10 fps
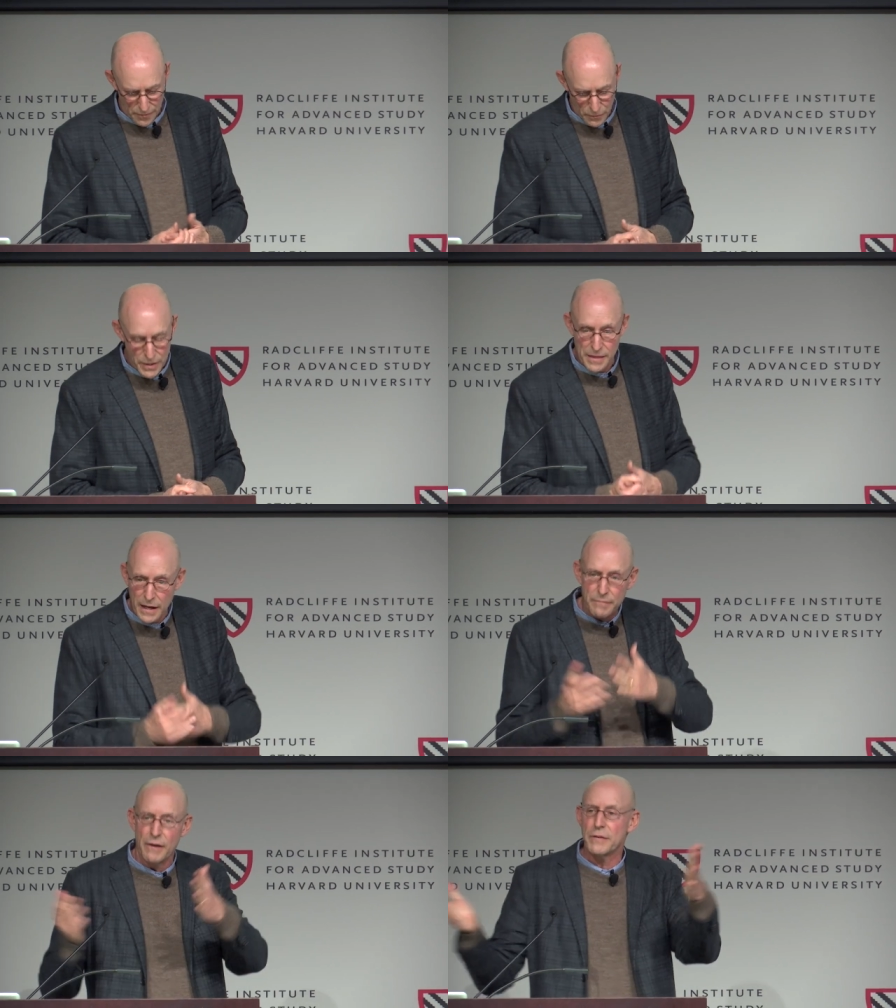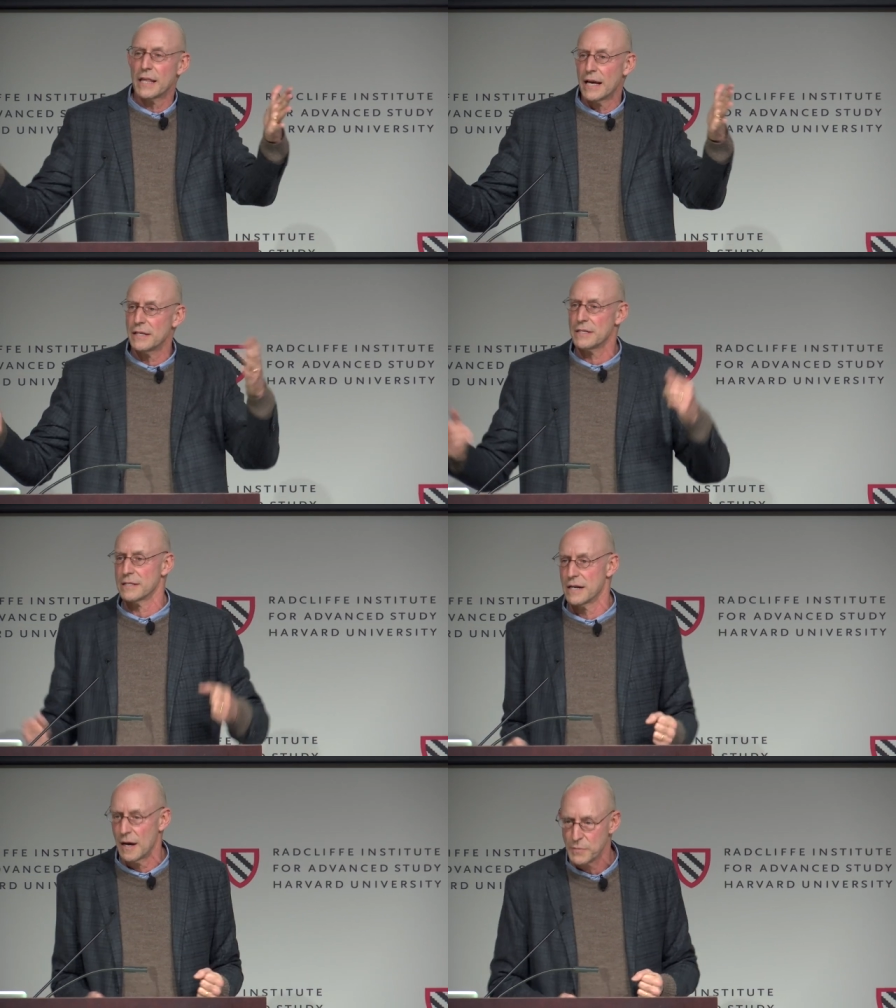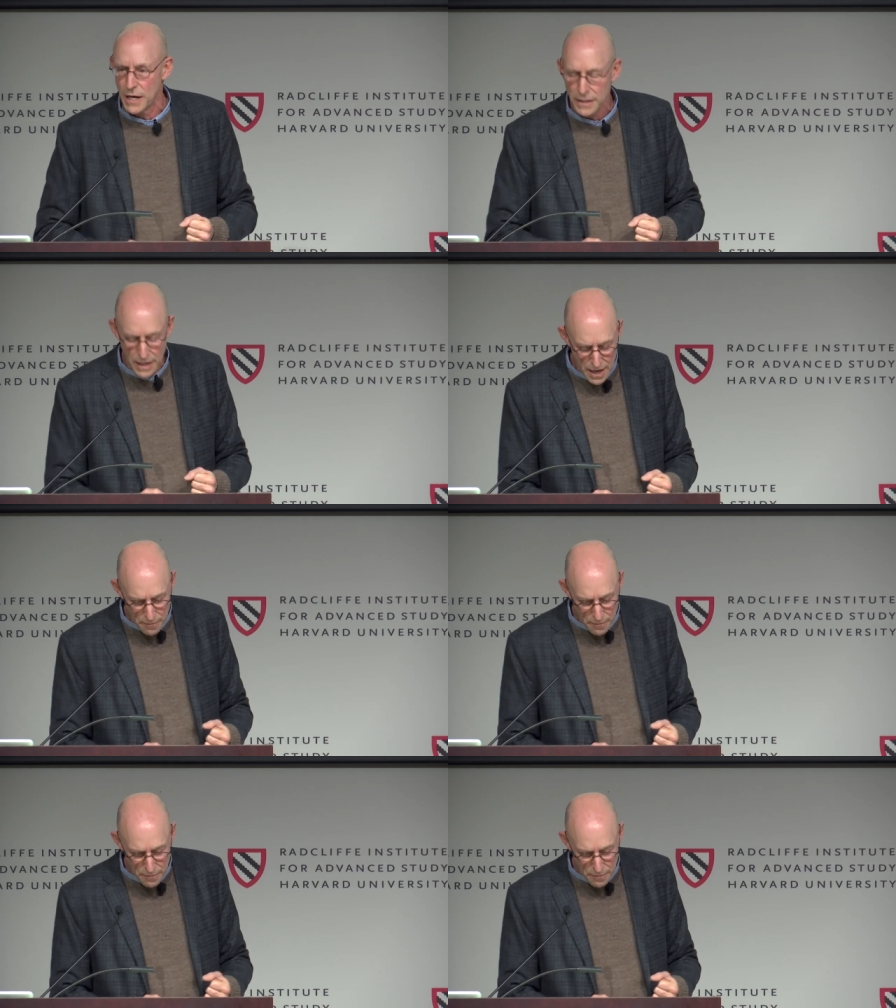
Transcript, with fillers: We think of everything else as an object,